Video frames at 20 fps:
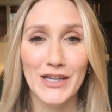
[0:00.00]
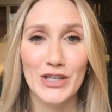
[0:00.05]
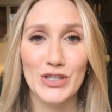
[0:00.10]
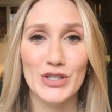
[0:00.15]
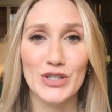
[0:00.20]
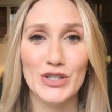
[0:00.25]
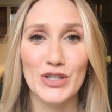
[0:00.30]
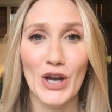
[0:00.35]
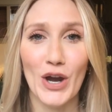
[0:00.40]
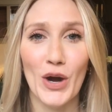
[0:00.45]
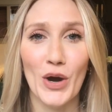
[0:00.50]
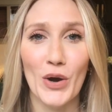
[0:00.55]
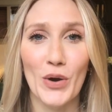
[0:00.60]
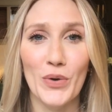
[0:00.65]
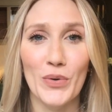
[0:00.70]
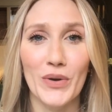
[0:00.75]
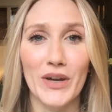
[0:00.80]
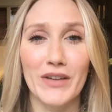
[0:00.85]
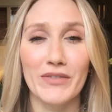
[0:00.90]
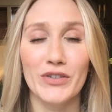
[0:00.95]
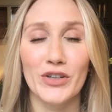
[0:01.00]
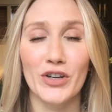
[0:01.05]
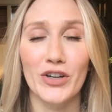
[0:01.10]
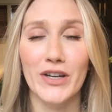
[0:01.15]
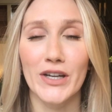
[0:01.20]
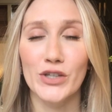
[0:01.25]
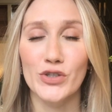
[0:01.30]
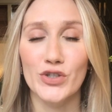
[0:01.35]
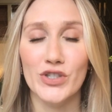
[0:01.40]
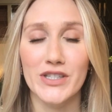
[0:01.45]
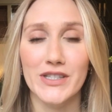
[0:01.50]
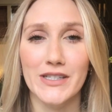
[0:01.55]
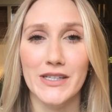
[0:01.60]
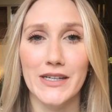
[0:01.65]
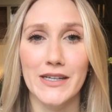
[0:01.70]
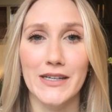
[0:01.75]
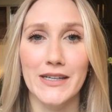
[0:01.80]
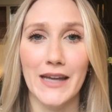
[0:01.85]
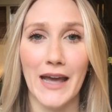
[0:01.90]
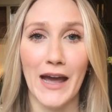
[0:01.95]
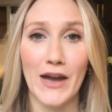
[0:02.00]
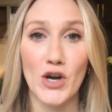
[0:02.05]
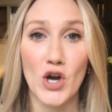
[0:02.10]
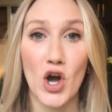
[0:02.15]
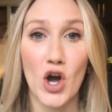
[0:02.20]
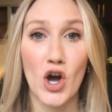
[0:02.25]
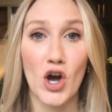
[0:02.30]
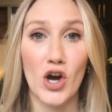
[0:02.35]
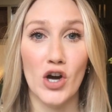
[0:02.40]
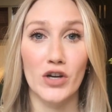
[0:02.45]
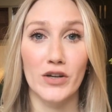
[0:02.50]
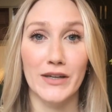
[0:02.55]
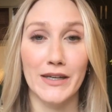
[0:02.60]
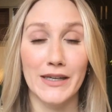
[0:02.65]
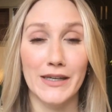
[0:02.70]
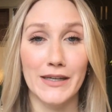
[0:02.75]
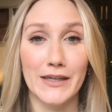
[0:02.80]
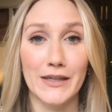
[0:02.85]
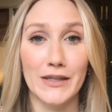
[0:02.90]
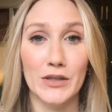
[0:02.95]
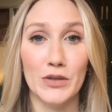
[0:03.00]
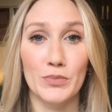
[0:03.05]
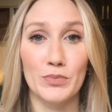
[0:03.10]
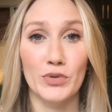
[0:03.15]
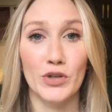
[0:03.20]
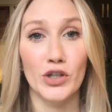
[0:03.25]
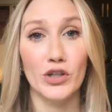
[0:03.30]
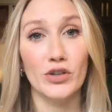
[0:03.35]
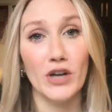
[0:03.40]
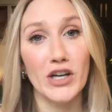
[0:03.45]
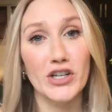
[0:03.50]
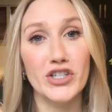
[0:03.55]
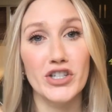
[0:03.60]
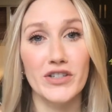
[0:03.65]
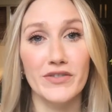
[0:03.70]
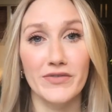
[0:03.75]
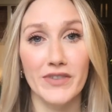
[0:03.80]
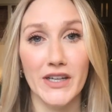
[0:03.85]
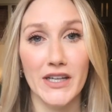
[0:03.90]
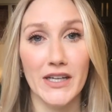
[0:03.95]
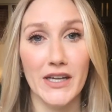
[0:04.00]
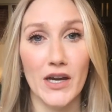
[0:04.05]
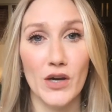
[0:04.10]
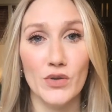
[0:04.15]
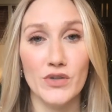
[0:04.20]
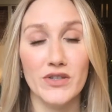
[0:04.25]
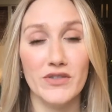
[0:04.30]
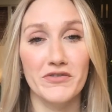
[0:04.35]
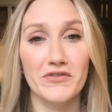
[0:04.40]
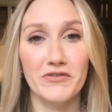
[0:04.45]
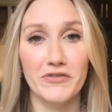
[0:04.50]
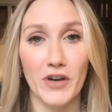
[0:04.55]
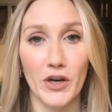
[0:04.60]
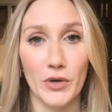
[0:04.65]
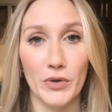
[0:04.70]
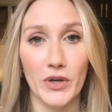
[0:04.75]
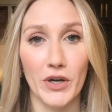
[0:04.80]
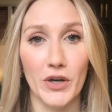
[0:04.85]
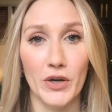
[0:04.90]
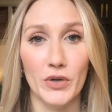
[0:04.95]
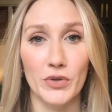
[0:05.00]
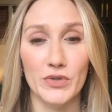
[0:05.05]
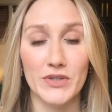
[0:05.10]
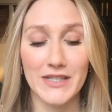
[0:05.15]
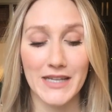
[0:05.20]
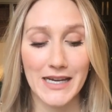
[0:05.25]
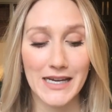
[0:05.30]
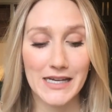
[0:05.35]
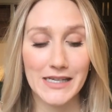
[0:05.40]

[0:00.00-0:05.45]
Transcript: So if you're interested at all in progression videos and photos,